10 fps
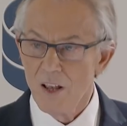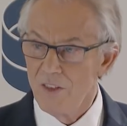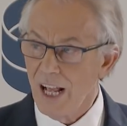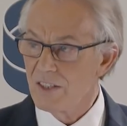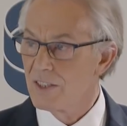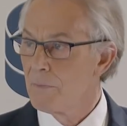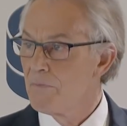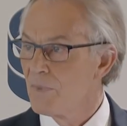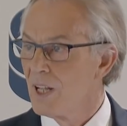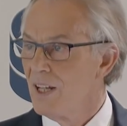Thus,
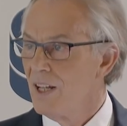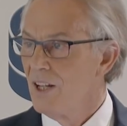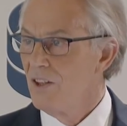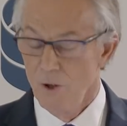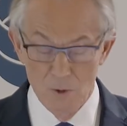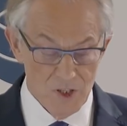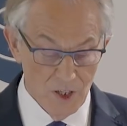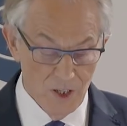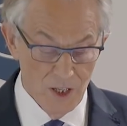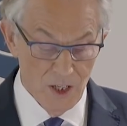there is
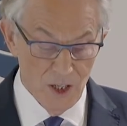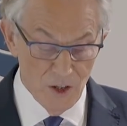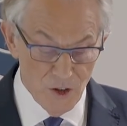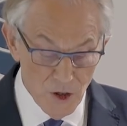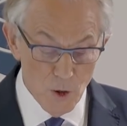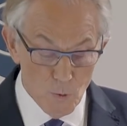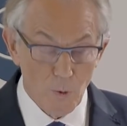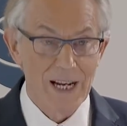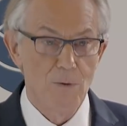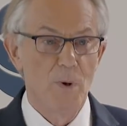a new
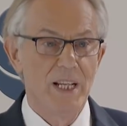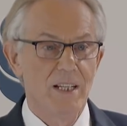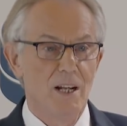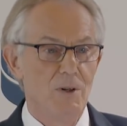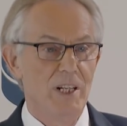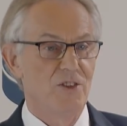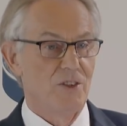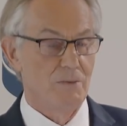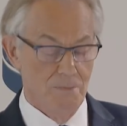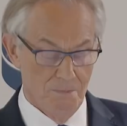right-wing coalition